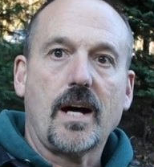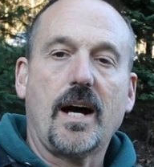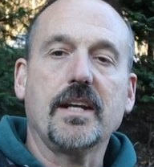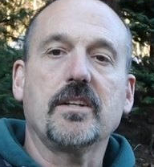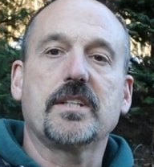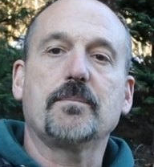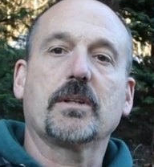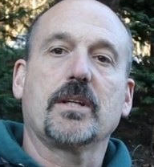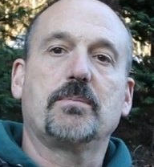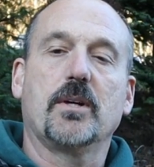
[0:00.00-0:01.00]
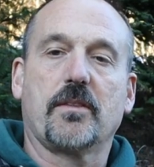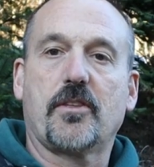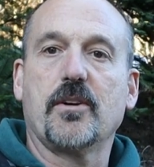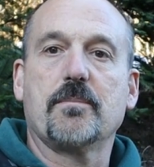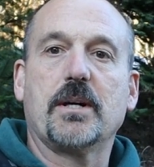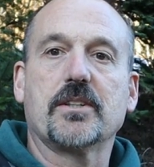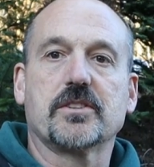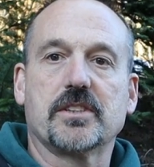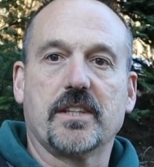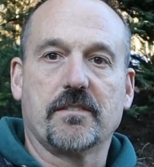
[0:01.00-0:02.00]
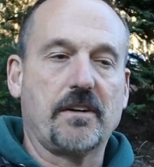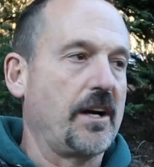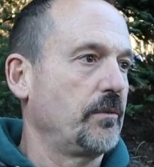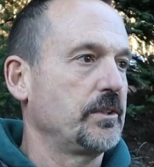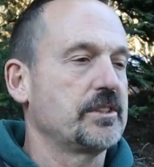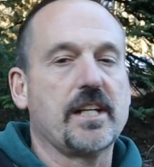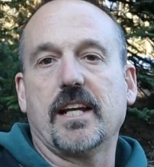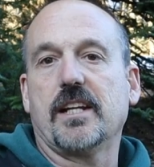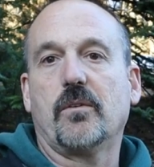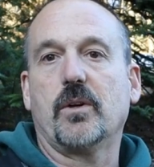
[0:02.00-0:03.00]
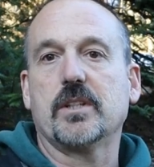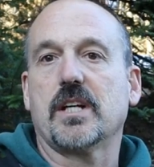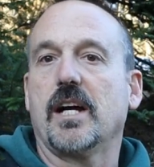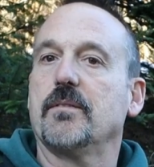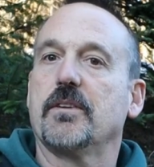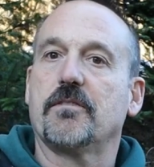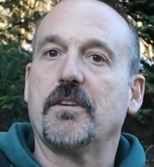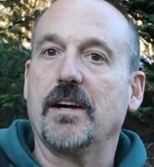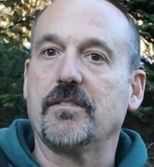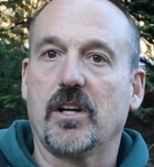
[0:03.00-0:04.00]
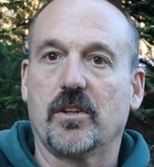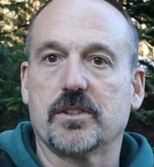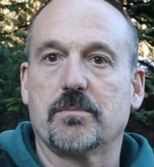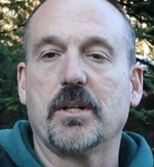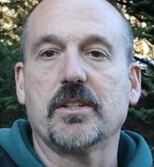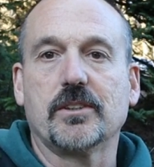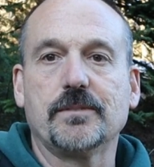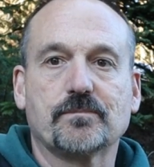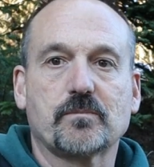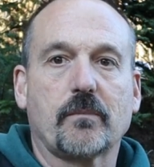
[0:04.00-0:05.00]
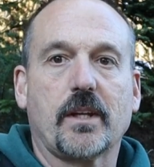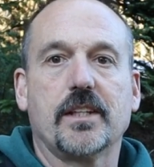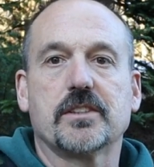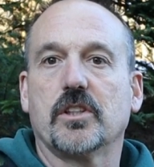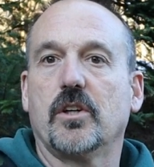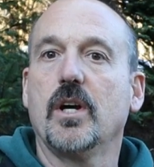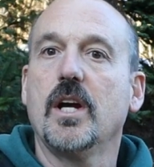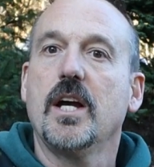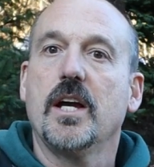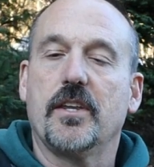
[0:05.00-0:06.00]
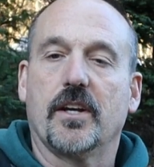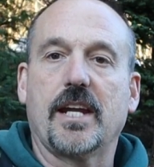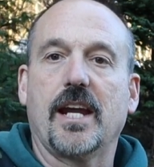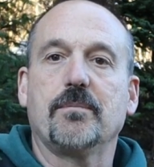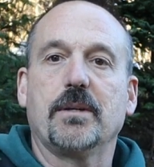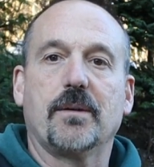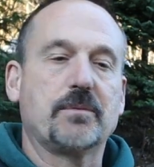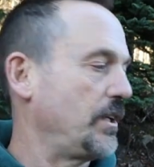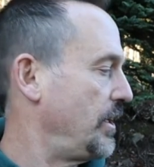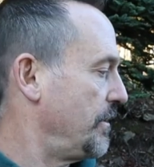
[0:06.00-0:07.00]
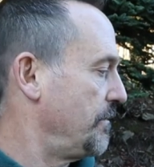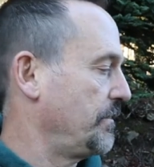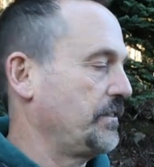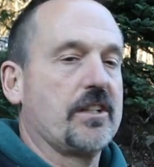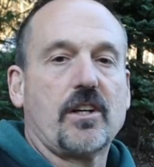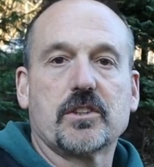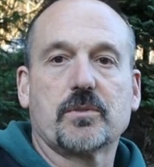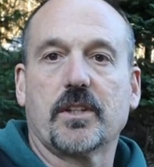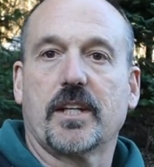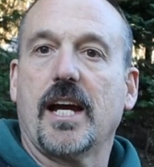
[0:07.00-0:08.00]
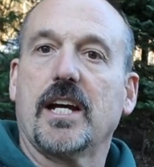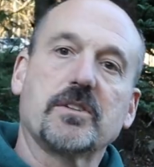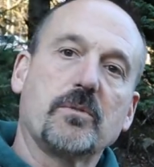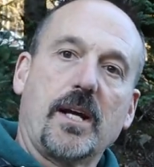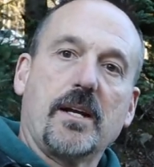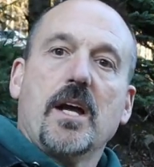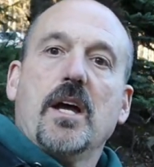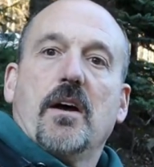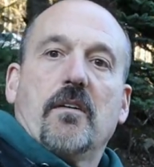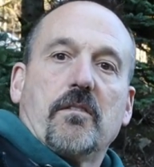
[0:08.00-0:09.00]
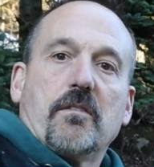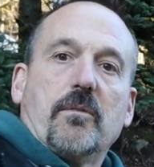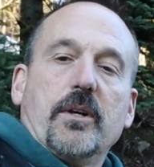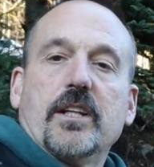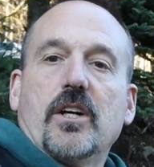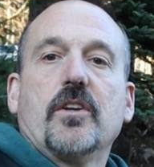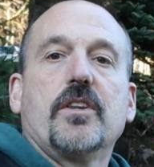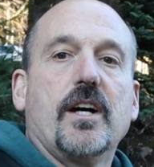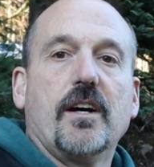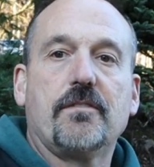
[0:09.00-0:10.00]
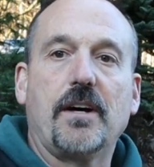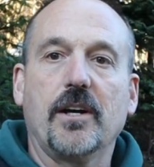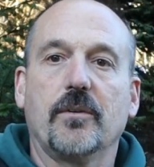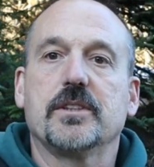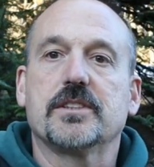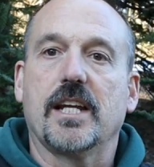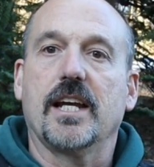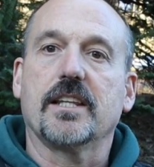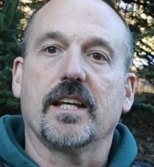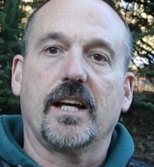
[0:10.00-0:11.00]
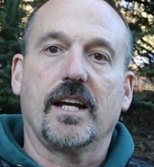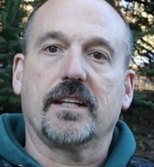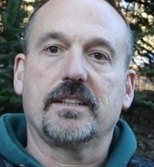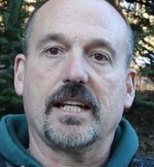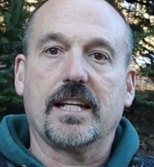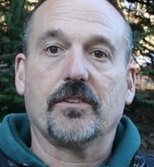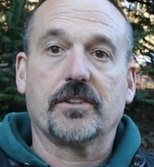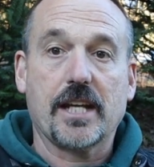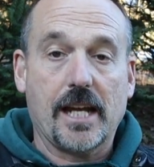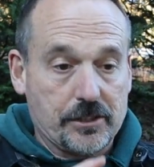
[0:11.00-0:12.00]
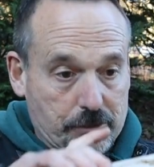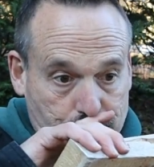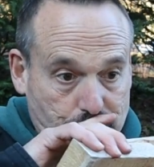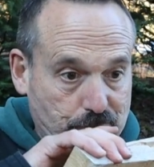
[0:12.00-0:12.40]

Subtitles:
I typically put 30 bundles in the firewood stand at one time, and they're $5 a bundle. And so there can be up to $150 worth of cash. And when I reload the firewood stand, then I take out the cash.